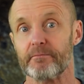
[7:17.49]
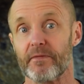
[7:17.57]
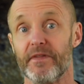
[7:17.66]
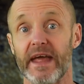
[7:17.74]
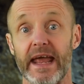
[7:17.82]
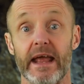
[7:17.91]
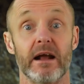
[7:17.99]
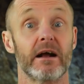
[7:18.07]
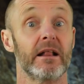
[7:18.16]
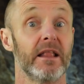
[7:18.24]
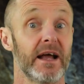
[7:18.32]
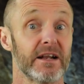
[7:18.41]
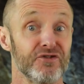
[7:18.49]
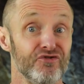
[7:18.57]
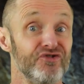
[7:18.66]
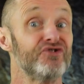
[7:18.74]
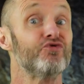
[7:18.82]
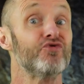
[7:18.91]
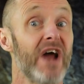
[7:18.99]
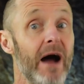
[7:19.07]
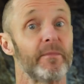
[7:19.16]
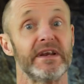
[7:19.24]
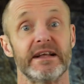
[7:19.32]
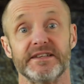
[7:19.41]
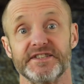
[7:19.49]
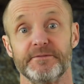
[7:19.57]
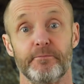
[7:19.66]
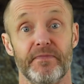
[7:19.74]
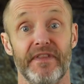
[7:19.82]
They clung to dominance.